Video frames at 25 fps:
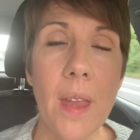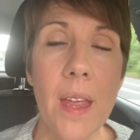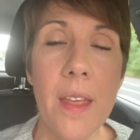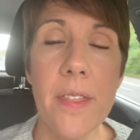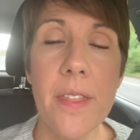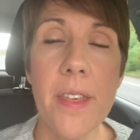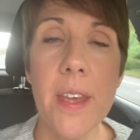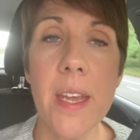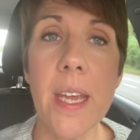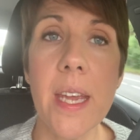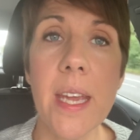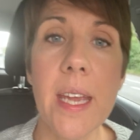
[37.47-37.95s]

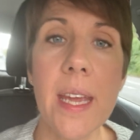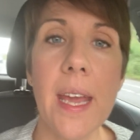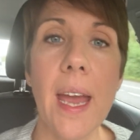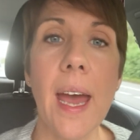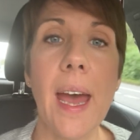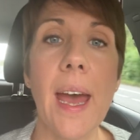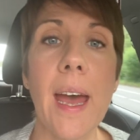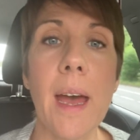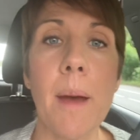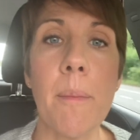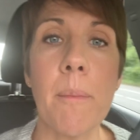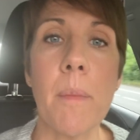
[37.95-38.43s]
the
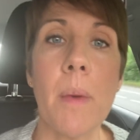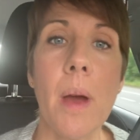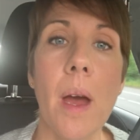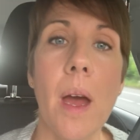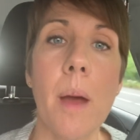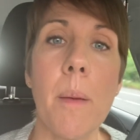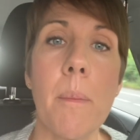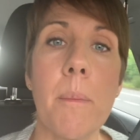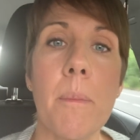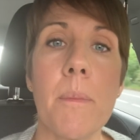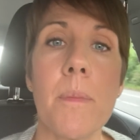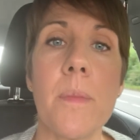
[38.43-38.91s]

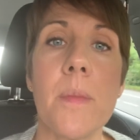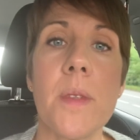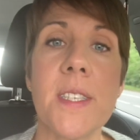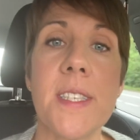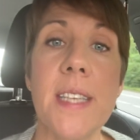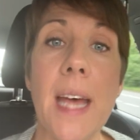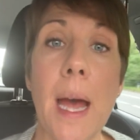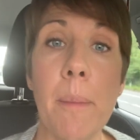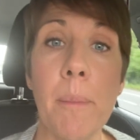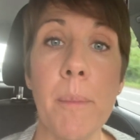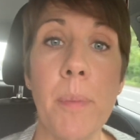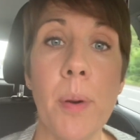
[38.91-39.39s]

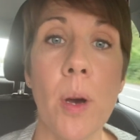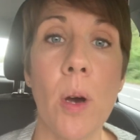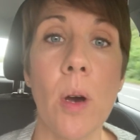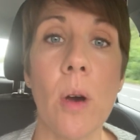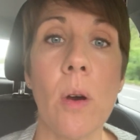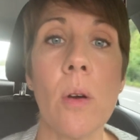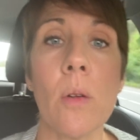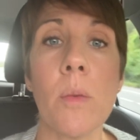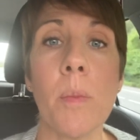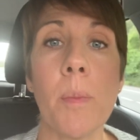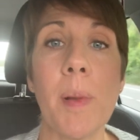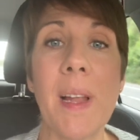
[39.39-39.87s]

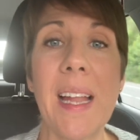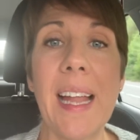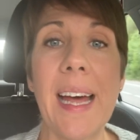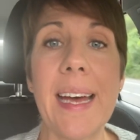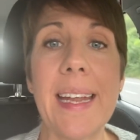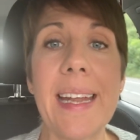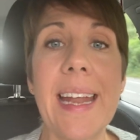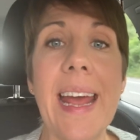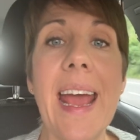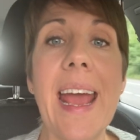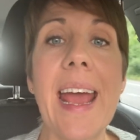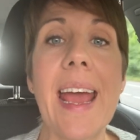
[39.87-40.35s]
sample
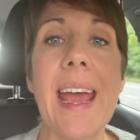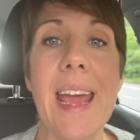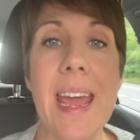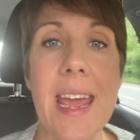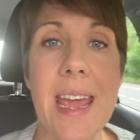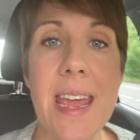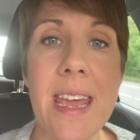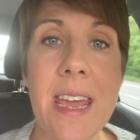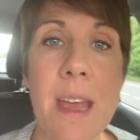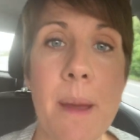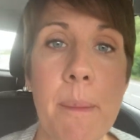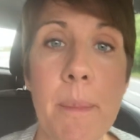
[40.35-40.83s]
plan
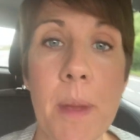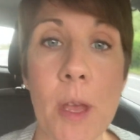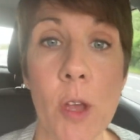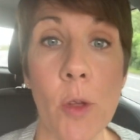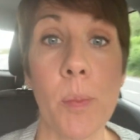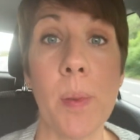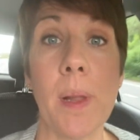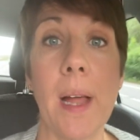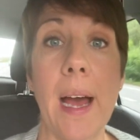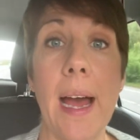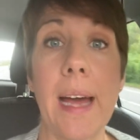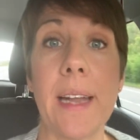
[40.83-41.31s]
A meal
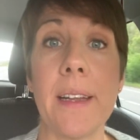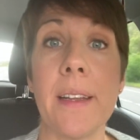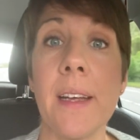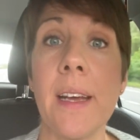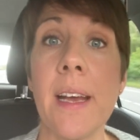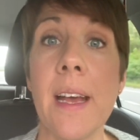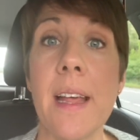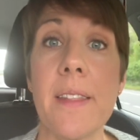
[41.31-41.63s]
plan